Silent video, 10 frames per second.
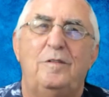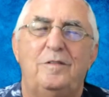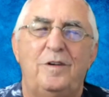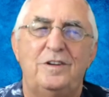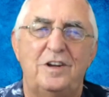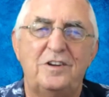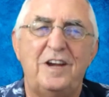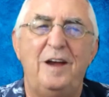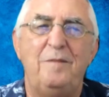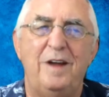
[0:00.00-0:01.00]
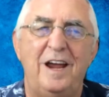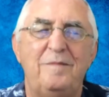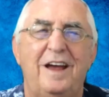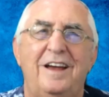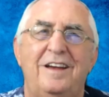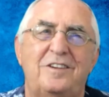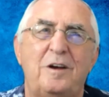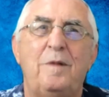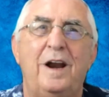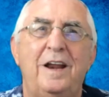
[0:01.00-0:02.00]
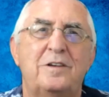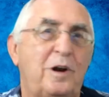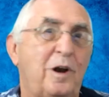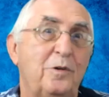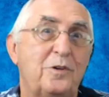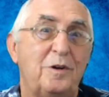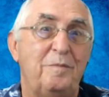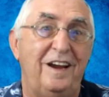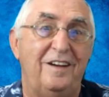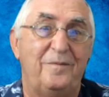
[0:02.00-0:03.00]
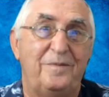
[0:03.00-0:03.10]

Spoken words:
was the same name as somebody that's close to me.